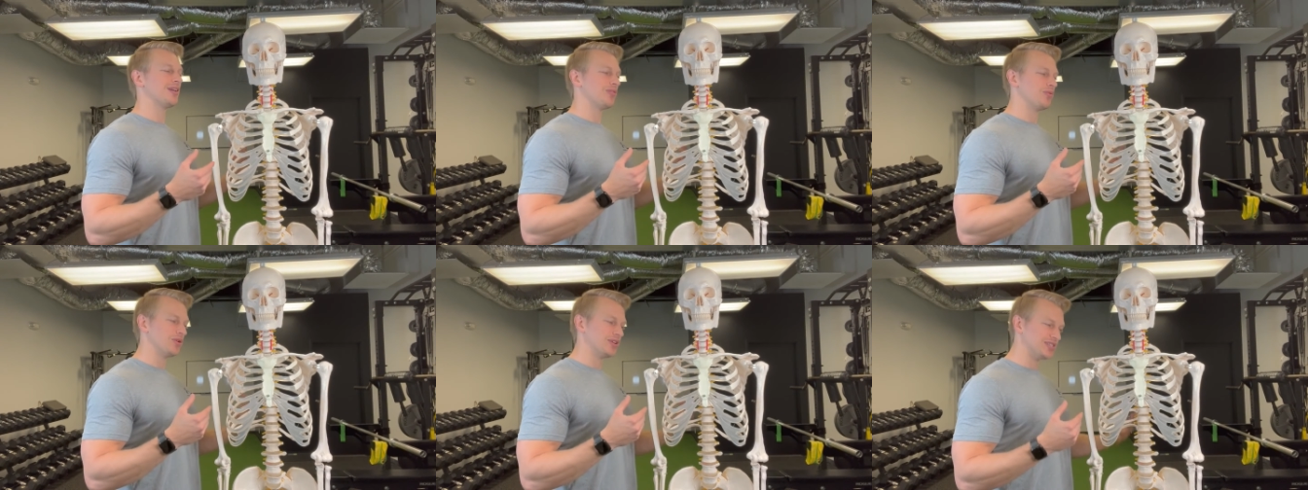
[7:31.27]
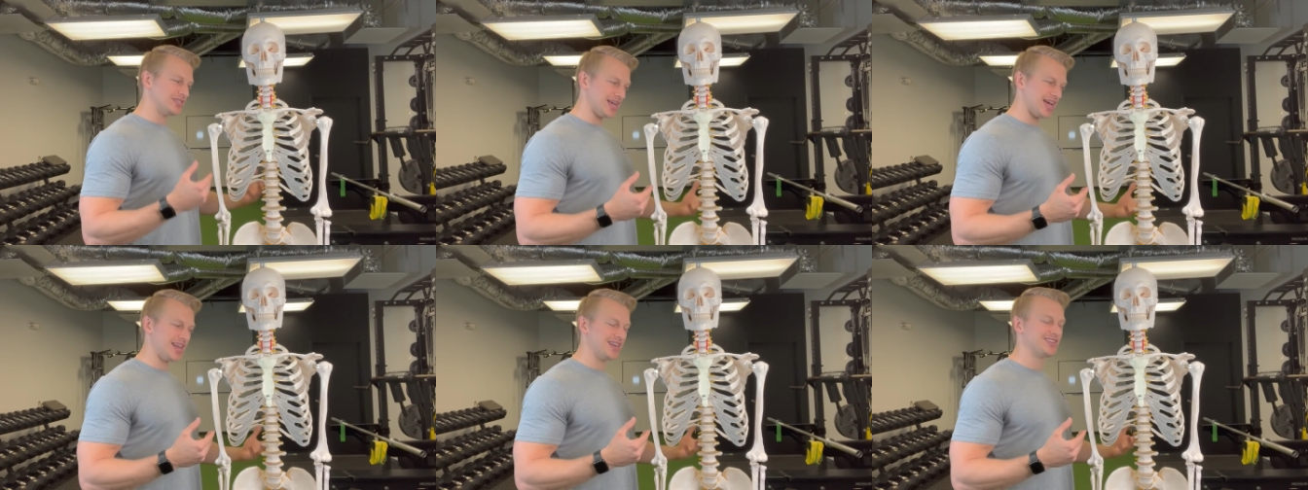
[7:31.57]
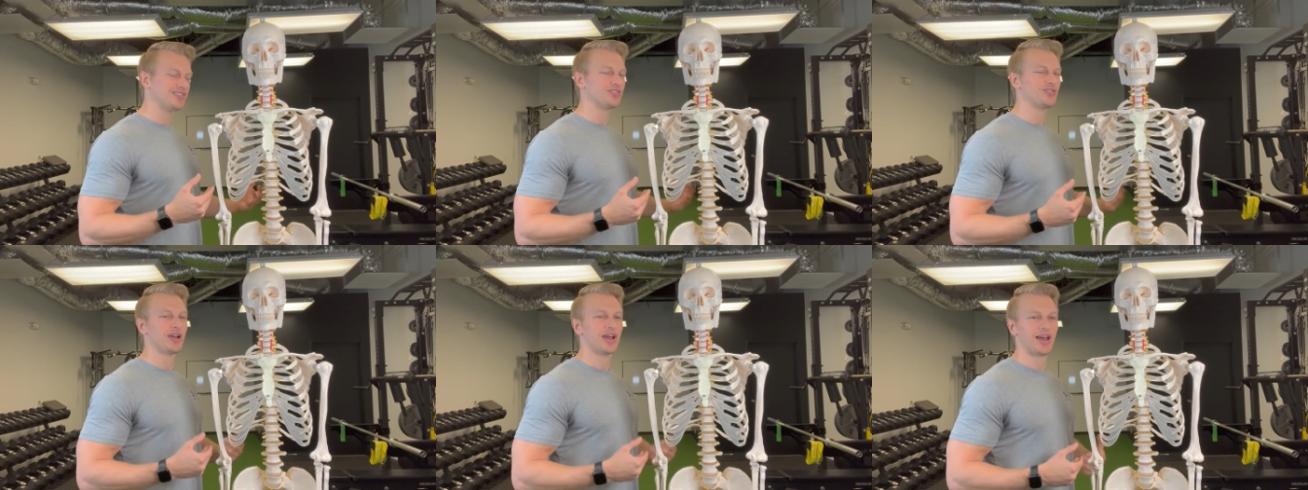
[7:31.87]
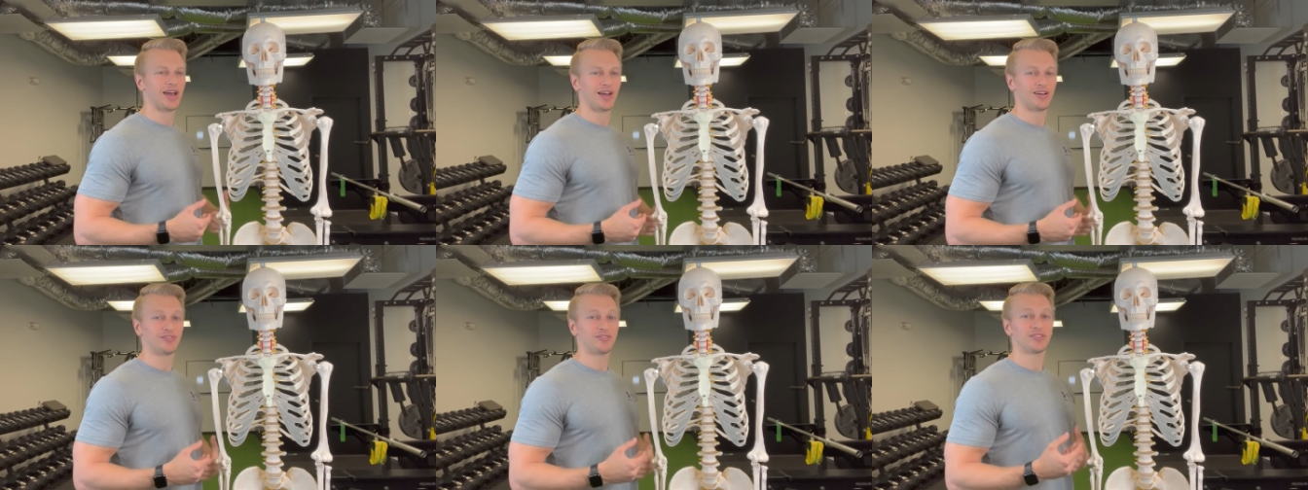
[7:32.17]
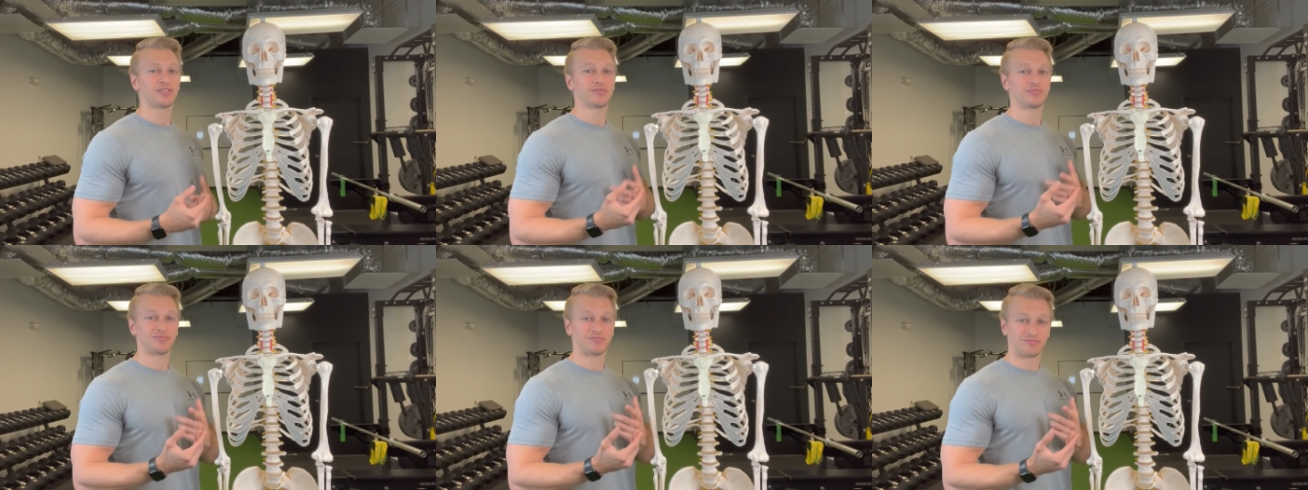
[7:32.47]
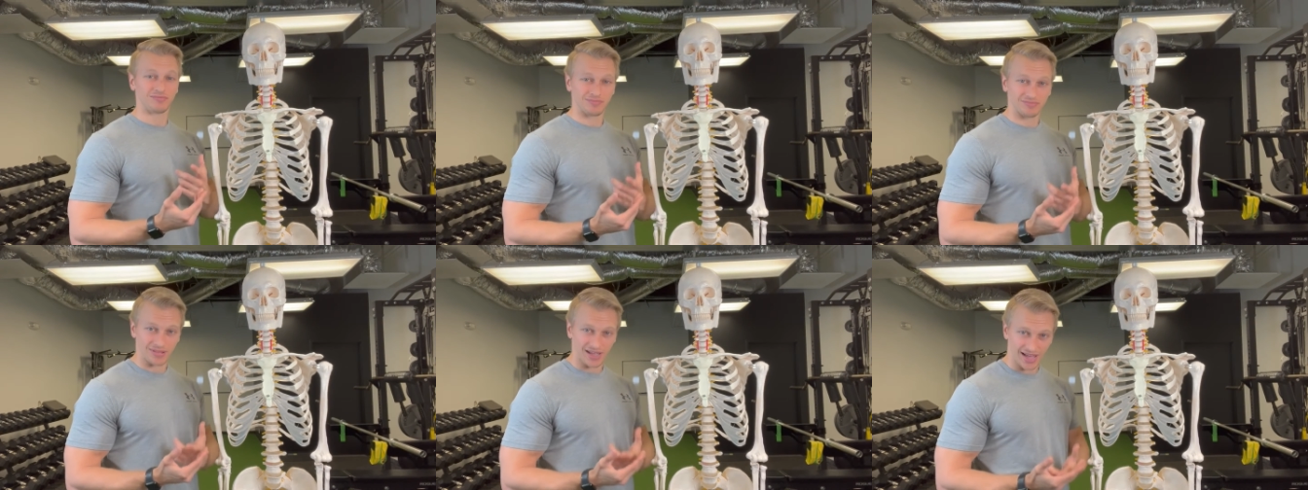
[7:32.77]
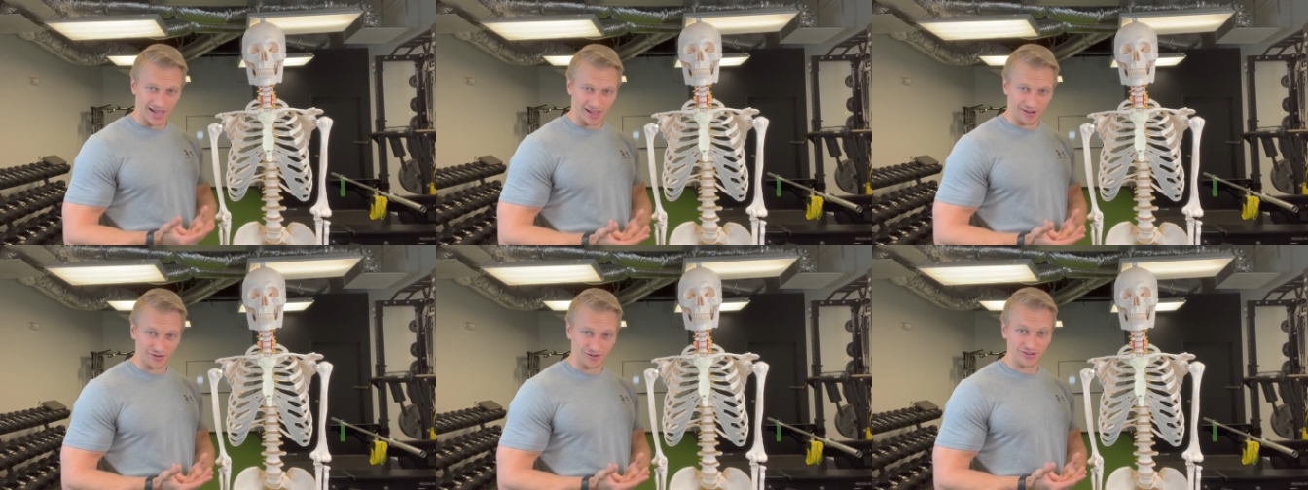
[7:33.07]
we tend to have
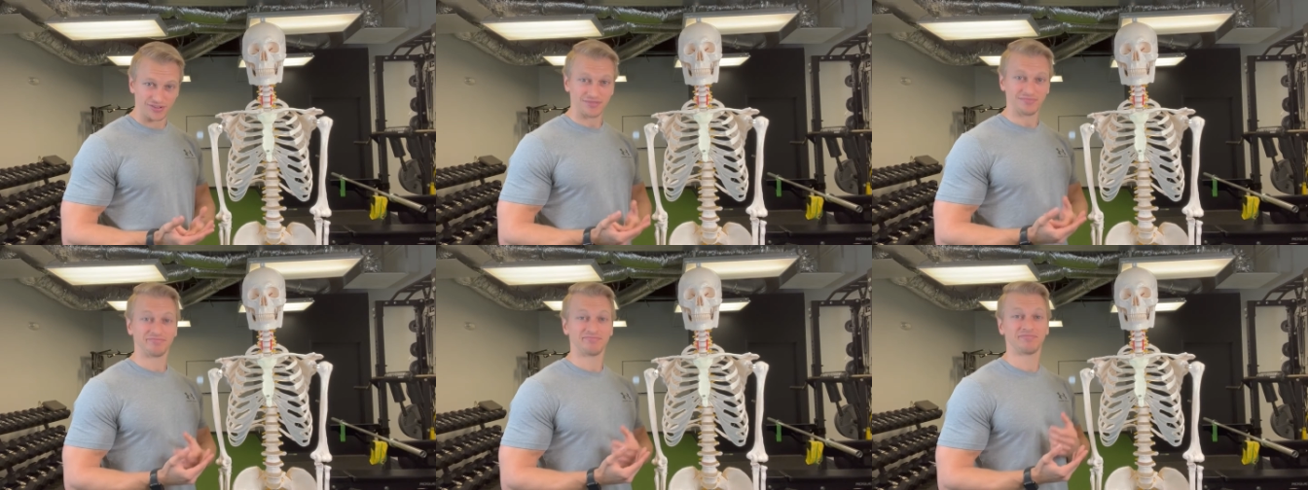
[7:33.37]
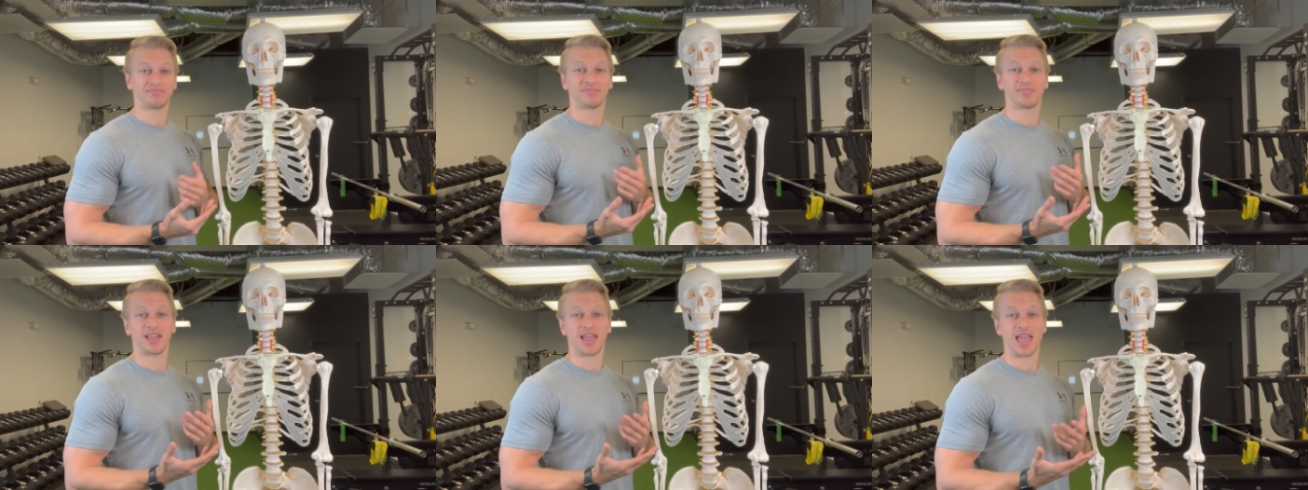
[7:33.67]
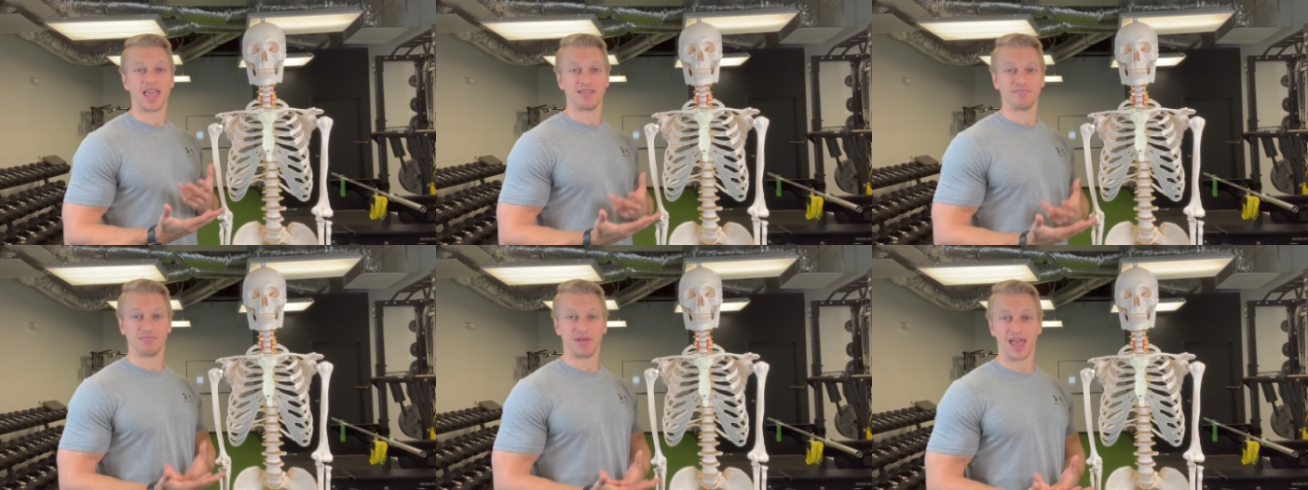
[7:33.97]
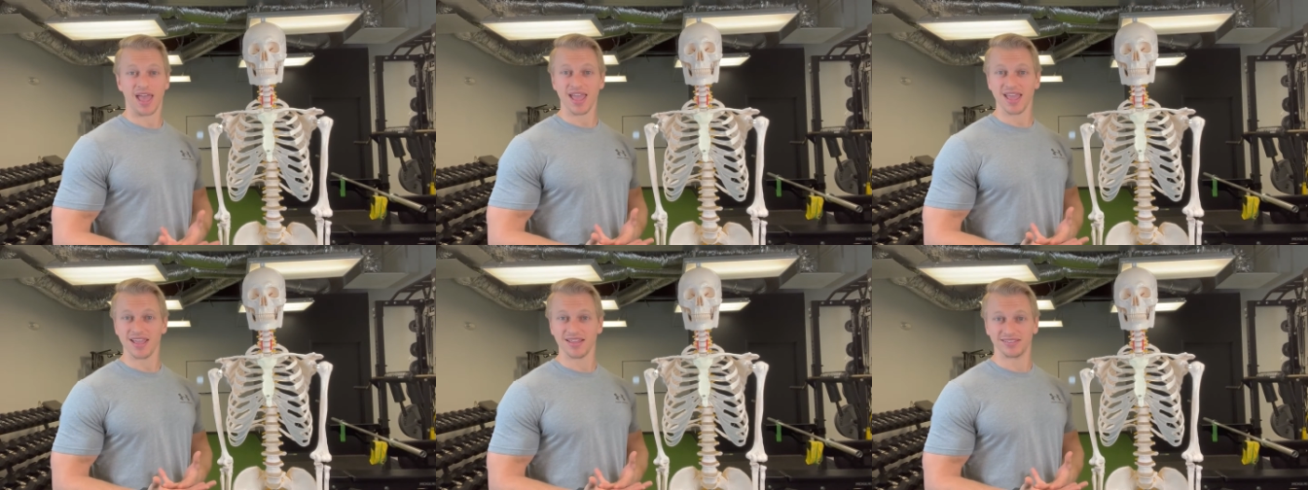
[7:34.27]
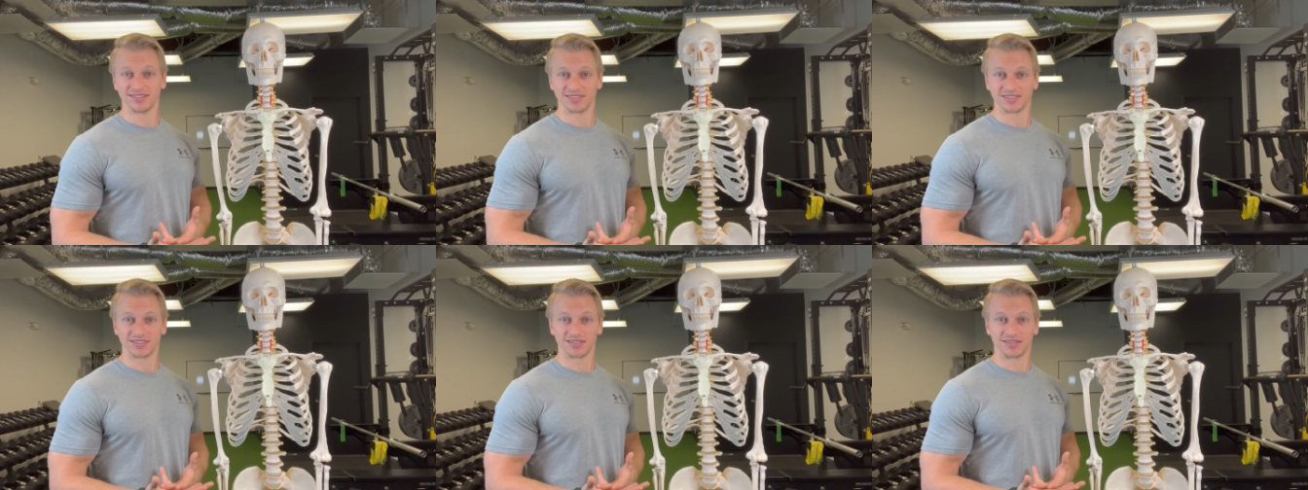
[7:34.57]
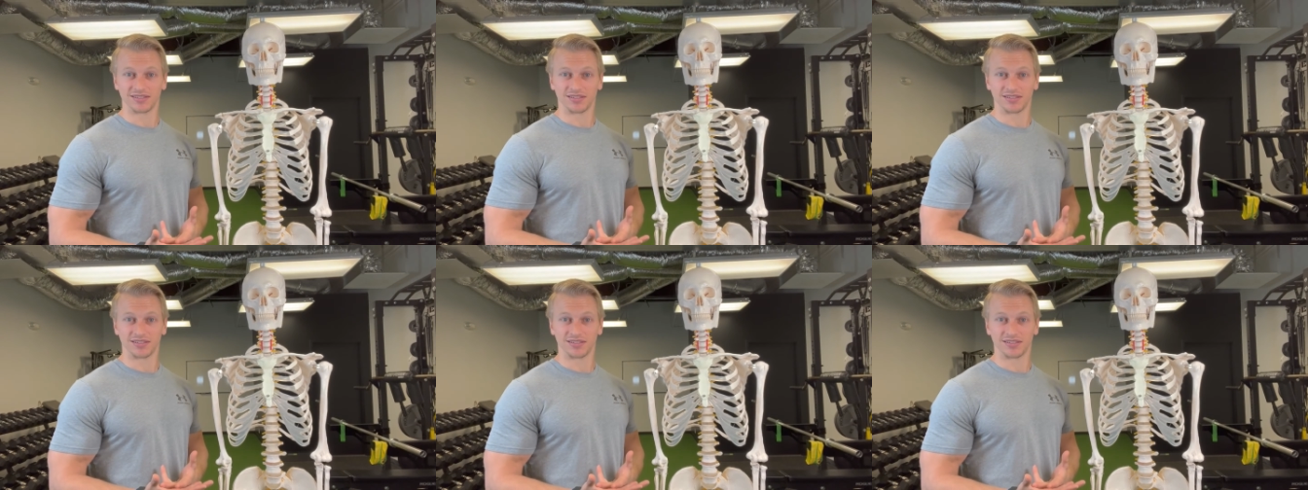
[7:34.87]
pattern and pain.